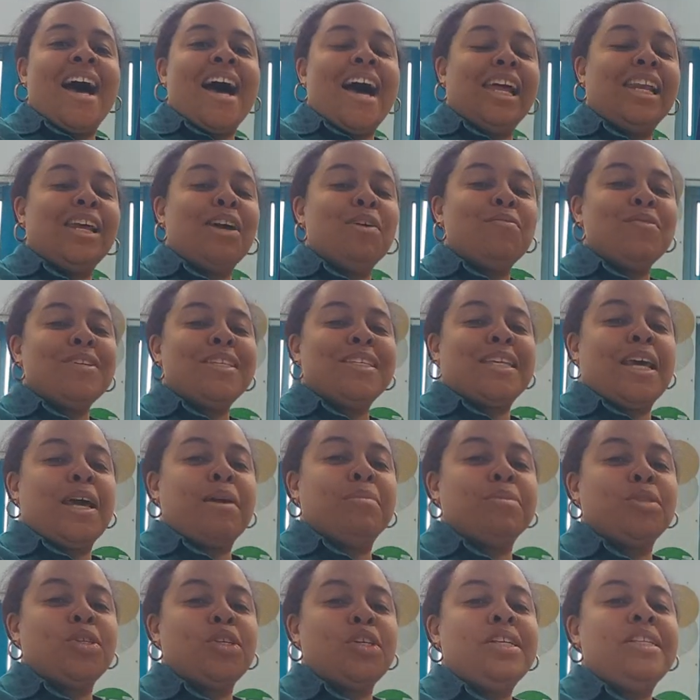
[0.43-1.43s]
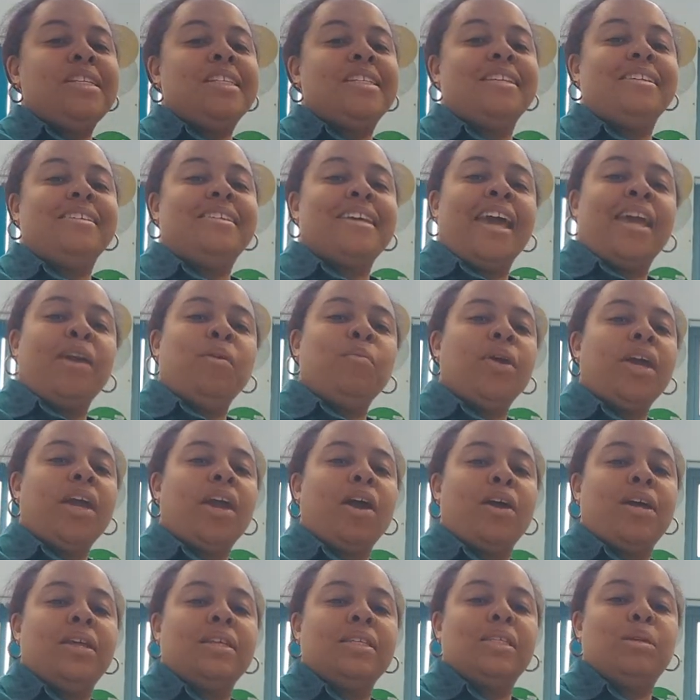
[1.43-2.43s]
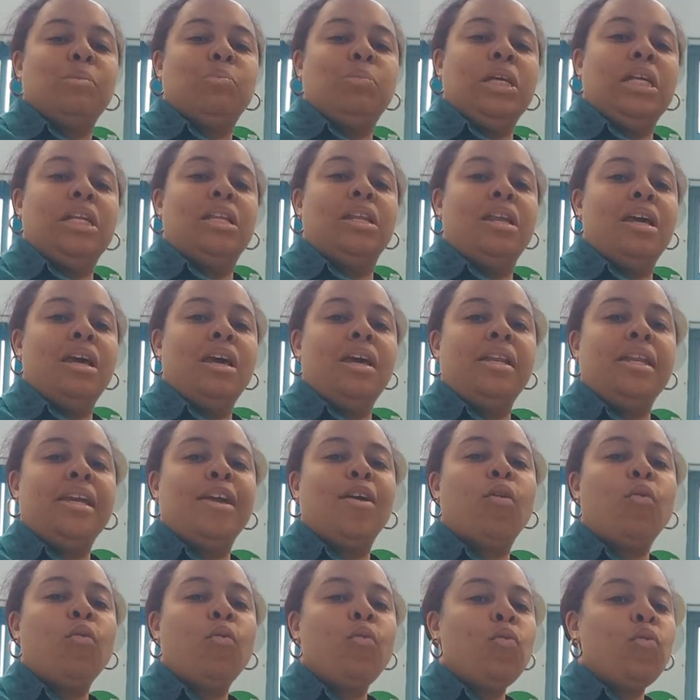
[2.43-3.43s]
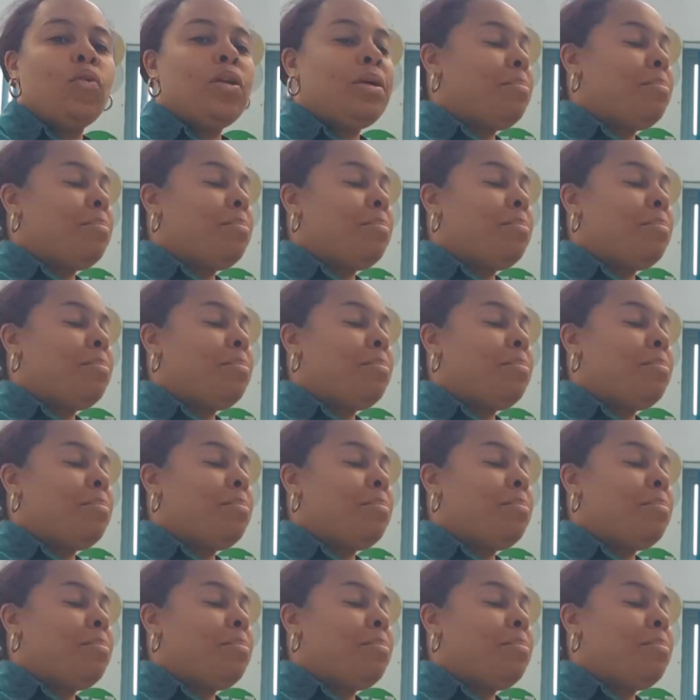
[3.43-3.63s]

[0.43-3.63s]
Hello reception. Today we're going to be learning all